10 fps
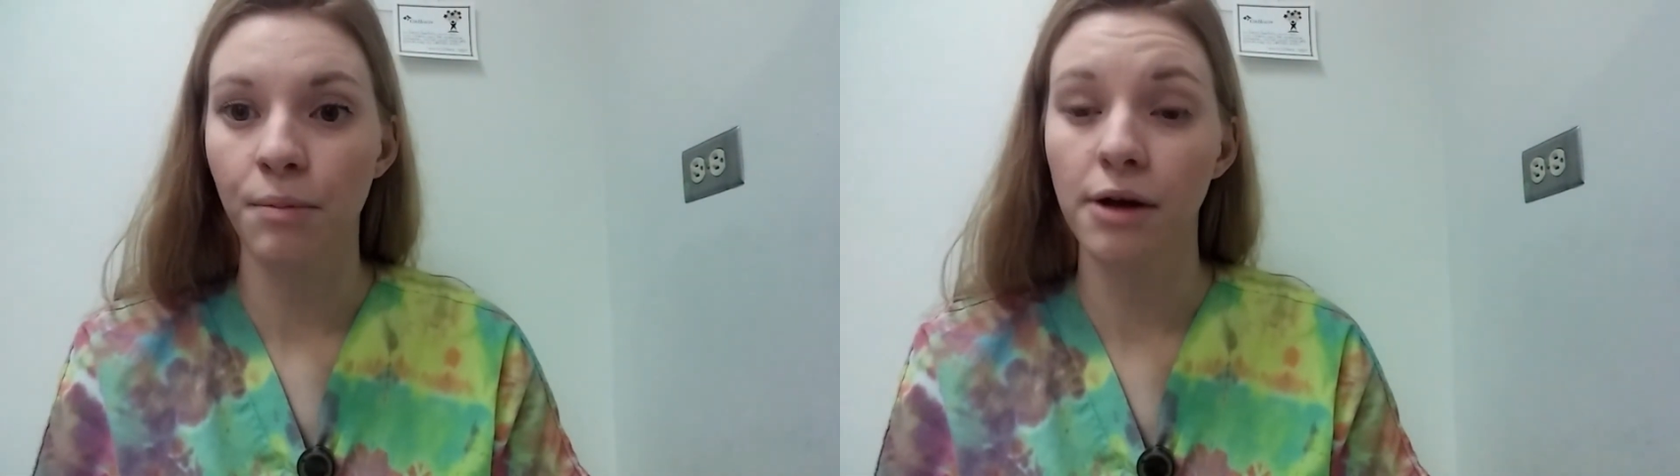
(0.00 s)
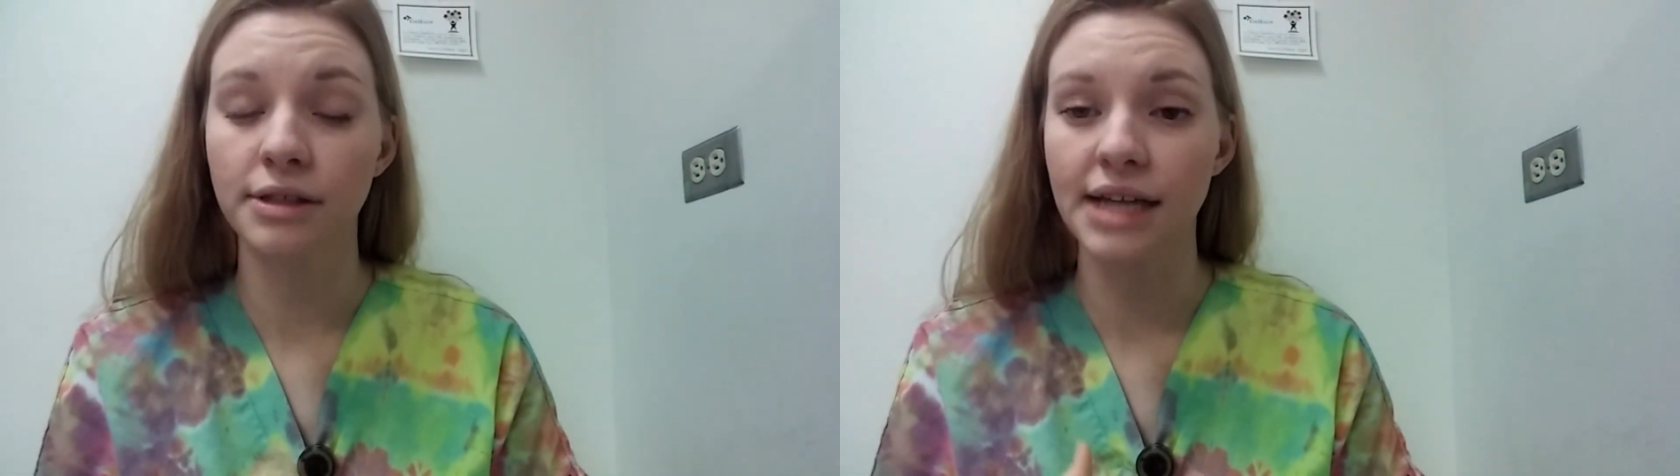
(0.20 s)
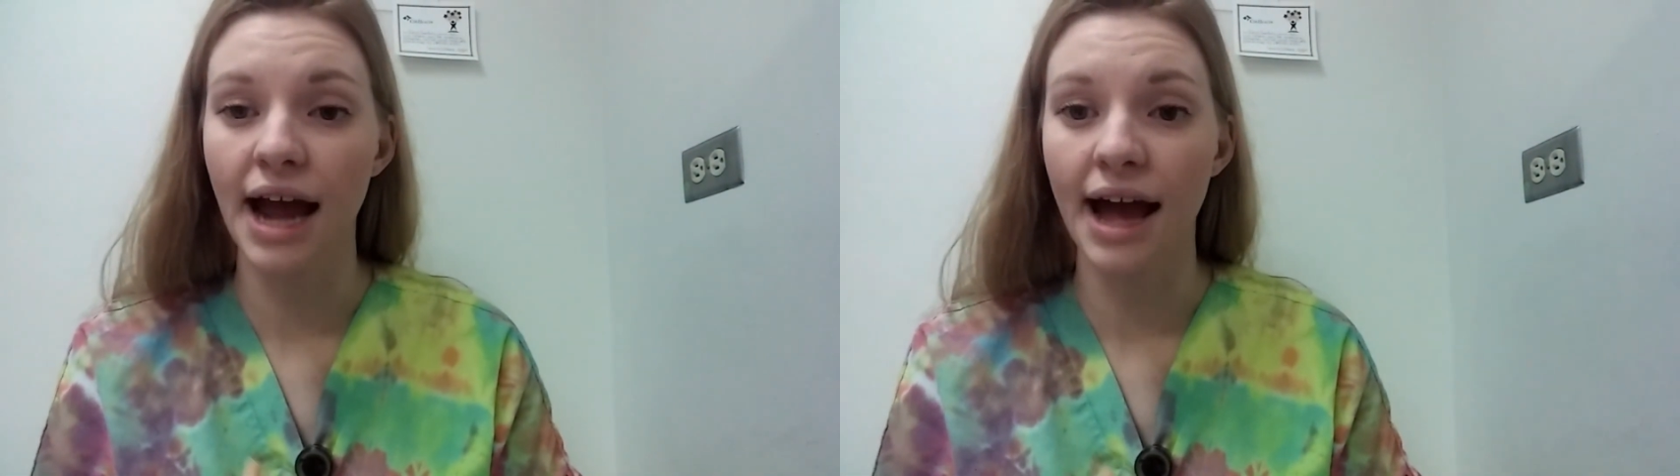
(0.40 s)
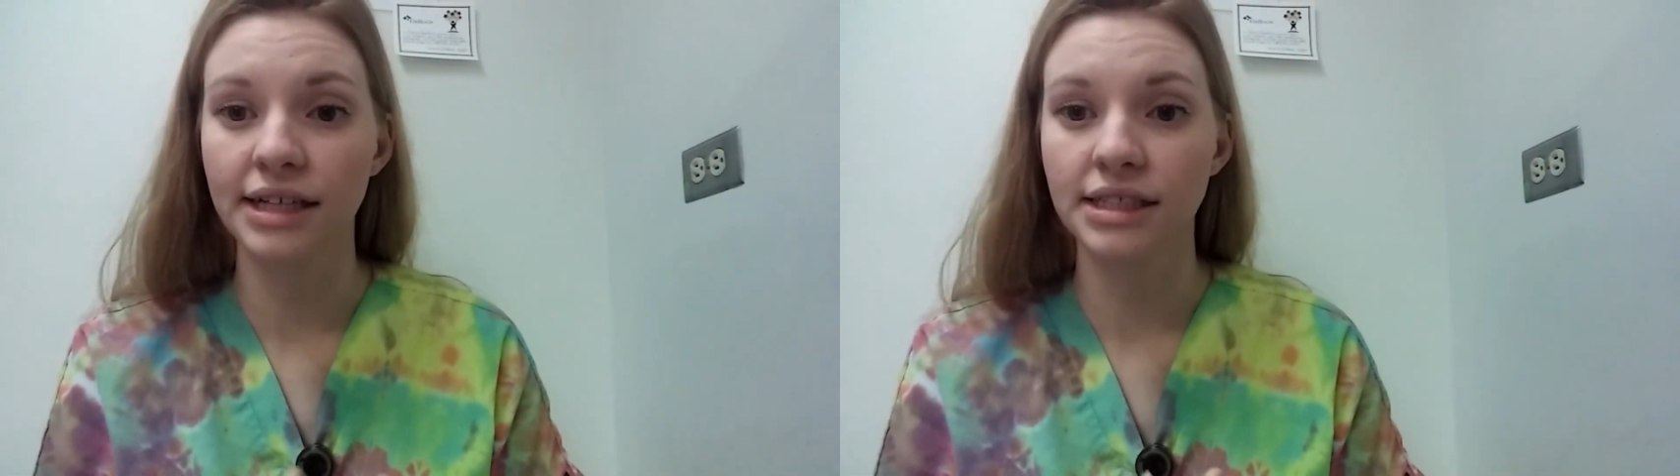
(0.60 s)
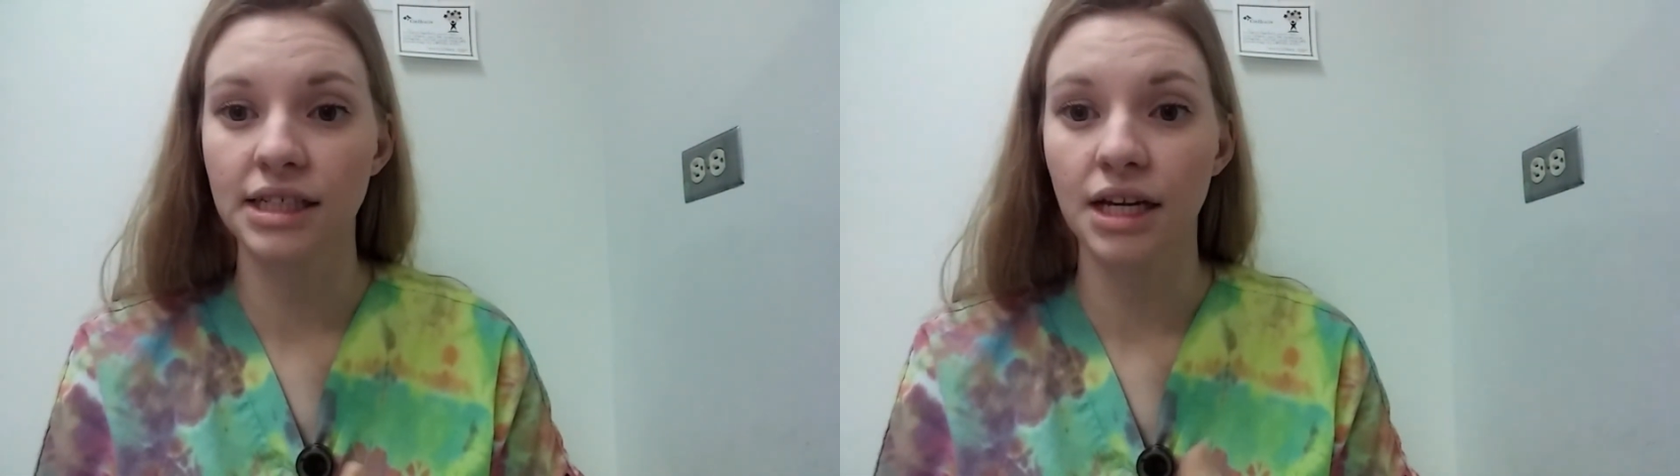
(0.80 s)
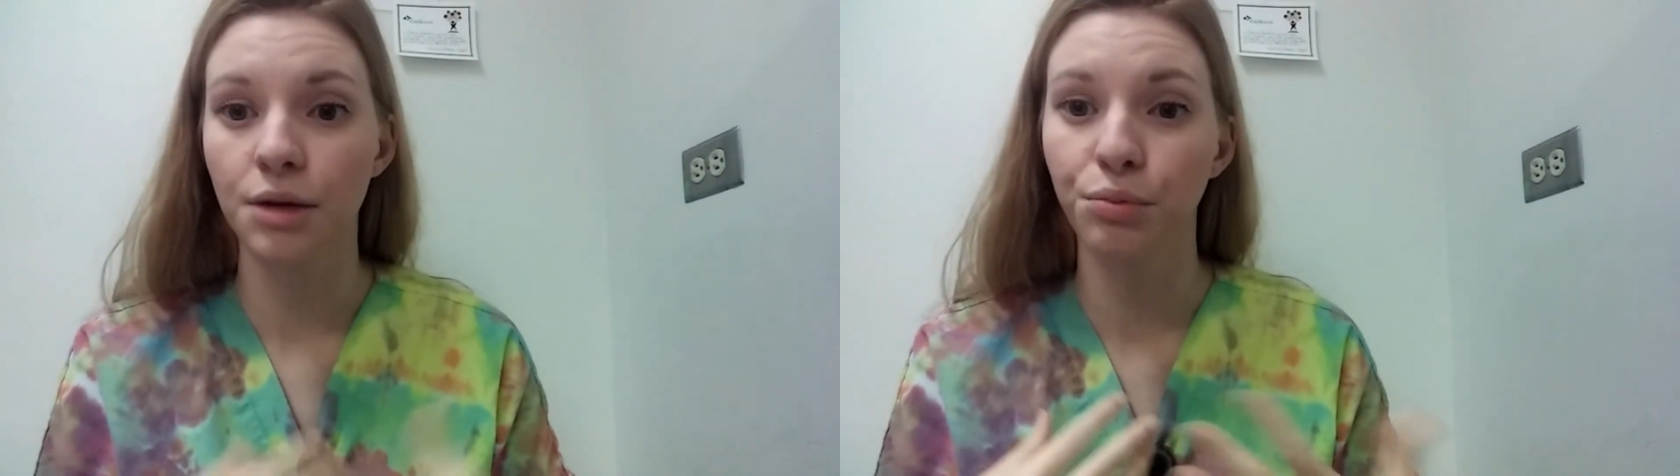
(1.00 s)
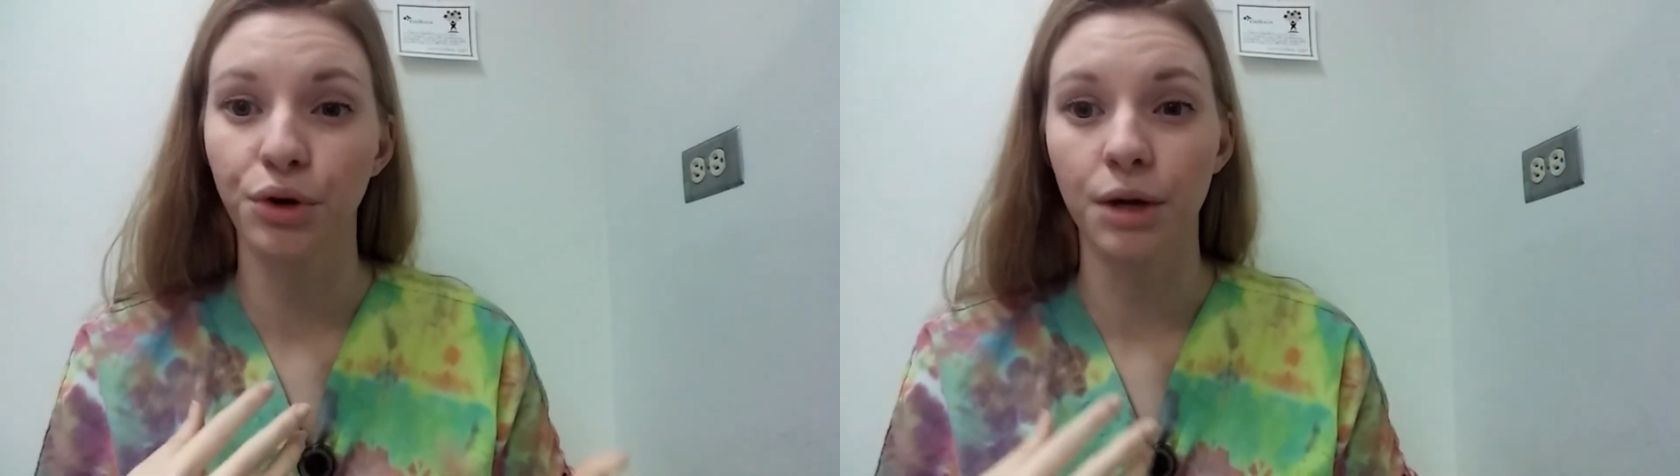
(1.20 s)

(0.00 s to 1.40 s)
post-accident